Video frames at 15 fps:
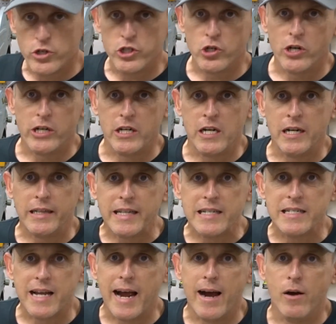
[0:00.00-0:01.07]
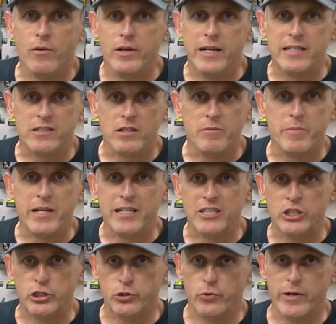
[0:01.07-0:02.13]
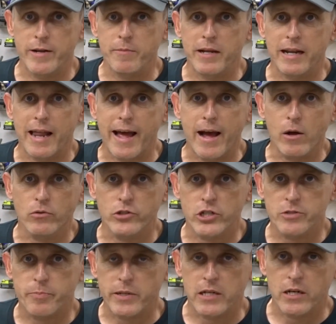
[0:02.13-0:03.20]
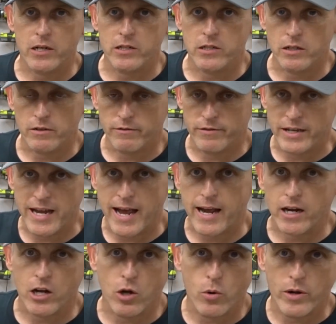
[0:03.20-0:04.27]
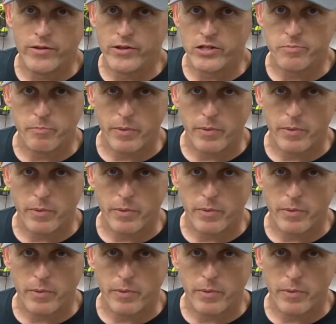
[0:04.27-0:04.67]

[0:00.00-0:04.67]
you start to cut this out, it's going to be extremely loud just because of the echo in this